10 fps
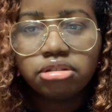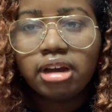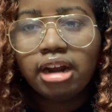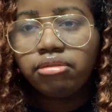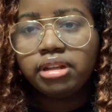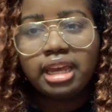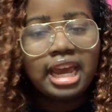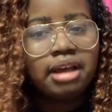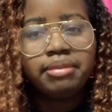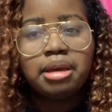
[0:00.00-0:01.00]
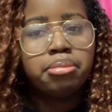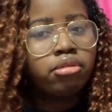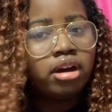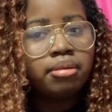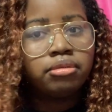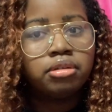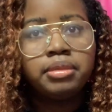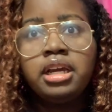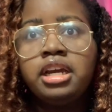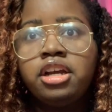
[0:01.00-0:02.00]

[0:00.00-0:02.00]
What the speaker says: so I don't really have that problem.